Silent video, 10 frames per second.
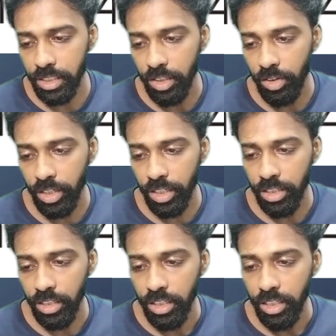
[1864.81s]
Okay,
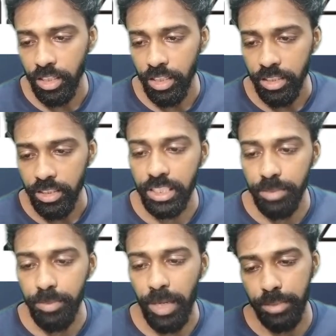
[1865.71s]
60
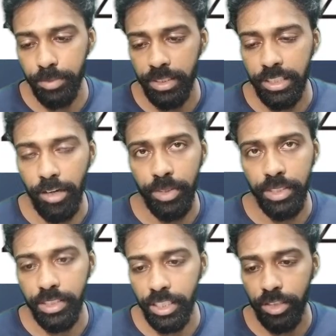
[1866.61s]
participants have been
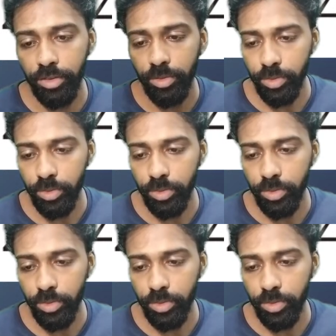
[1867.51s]
sent to